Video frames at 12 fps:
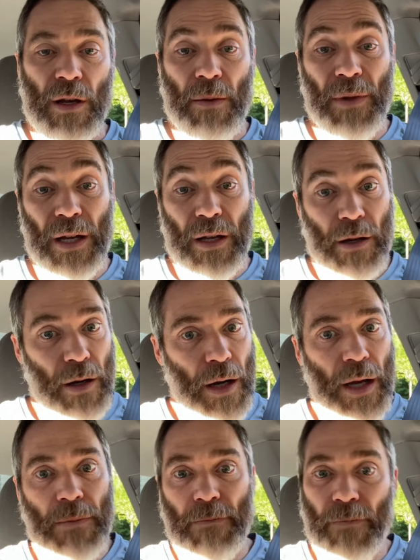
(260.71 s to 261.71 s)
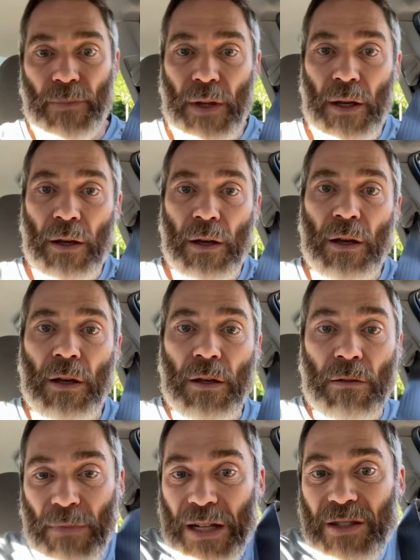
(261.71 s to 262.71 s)
I'm like, all right,
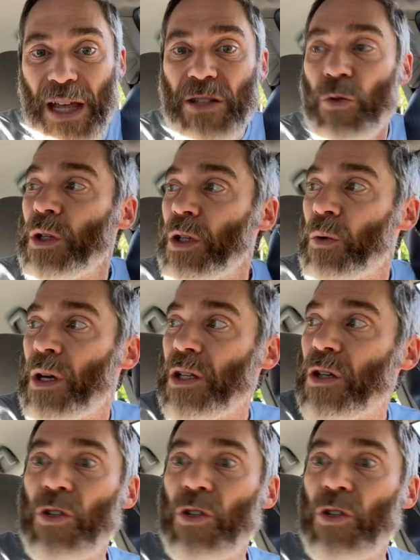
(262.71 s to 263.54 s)
that, that's what you want to do.